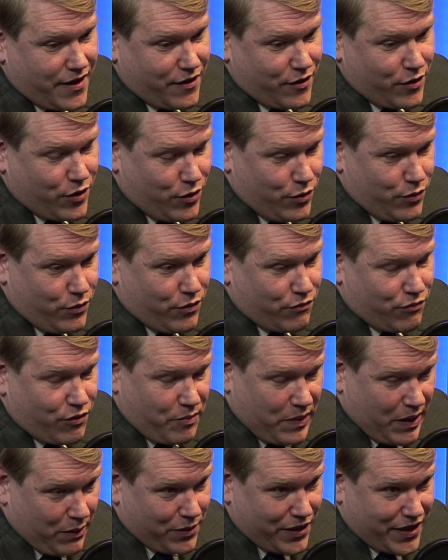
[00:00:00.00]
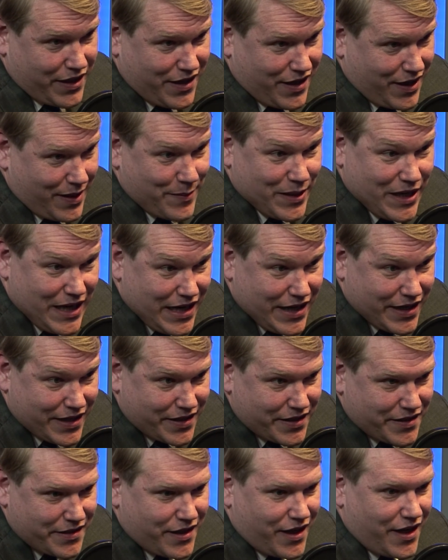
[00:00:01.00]
who the Republican nominee
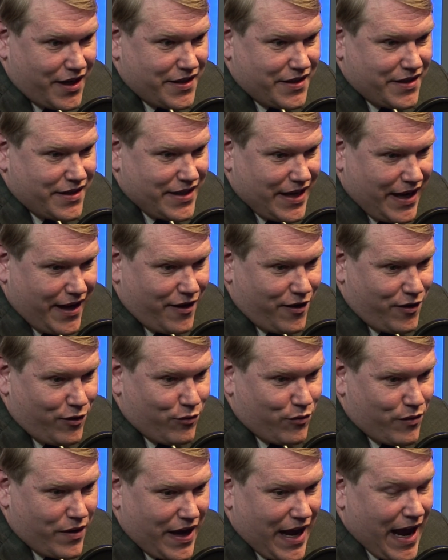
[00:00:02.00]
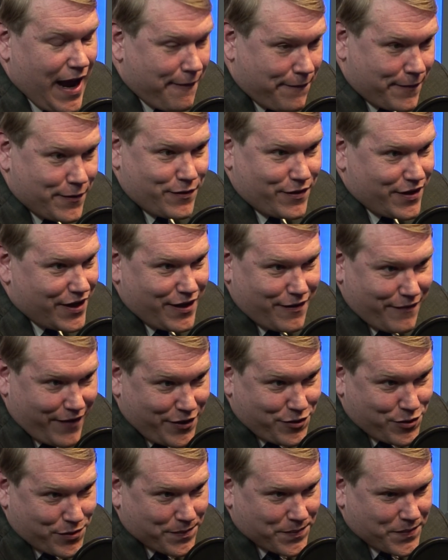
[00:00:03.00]
is until after the
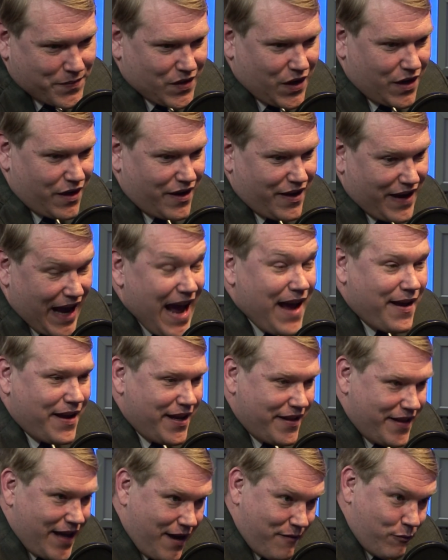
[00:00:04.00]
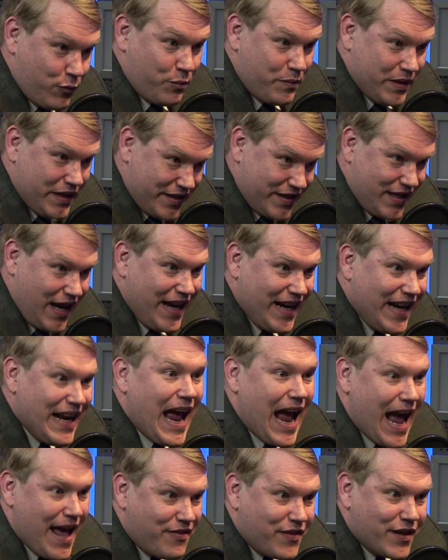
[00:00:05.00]
convention. And that will be decided
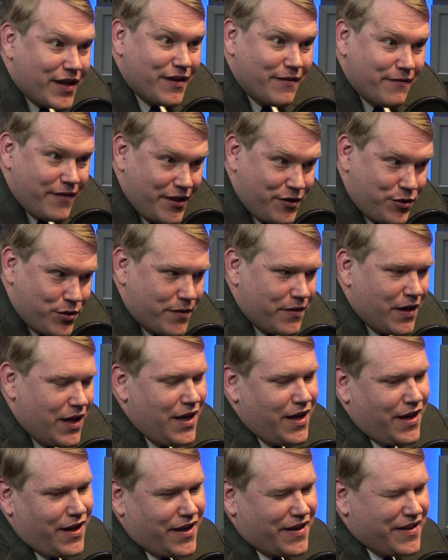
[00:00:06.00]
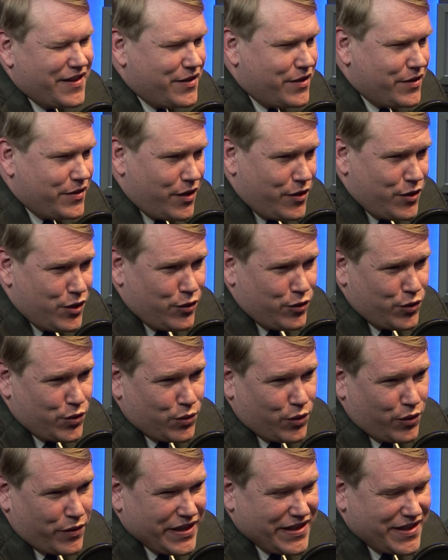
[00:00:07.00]
at the convention. This is
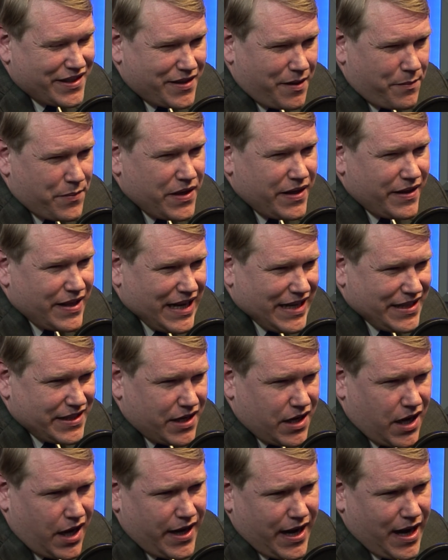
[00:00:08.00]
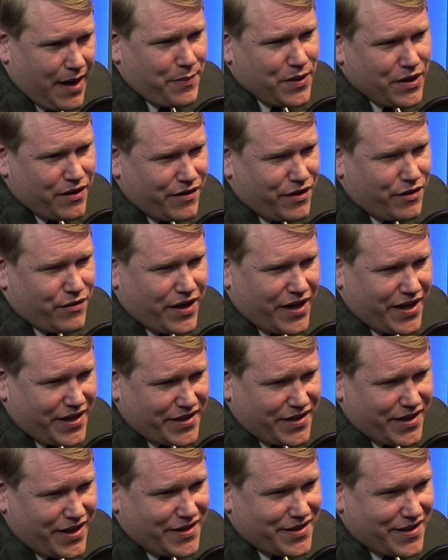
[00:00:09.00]
unusual. It's something that has not happened in the
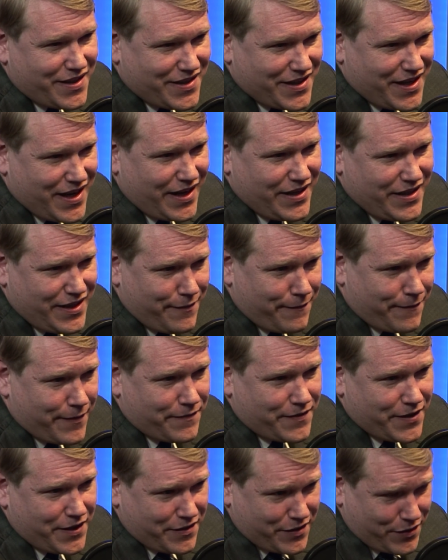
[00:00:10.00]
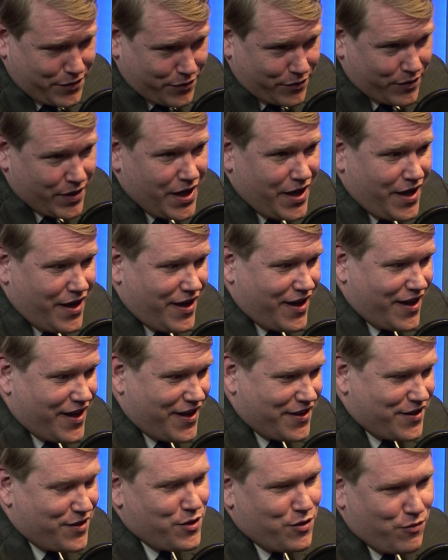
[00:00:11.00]
United States since 1952.
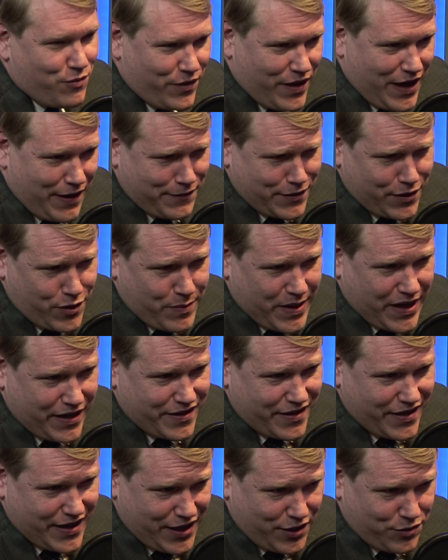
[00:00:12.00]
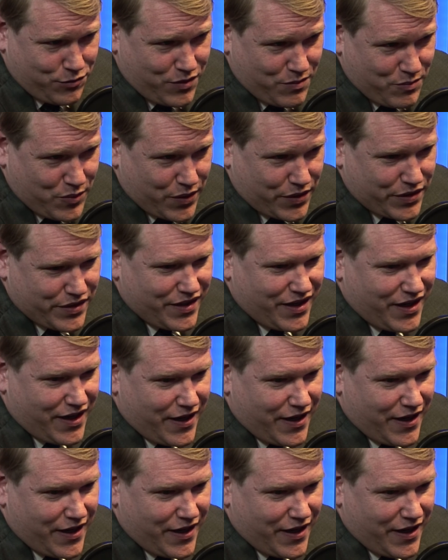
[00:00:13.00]
So you really have to go back to the history books.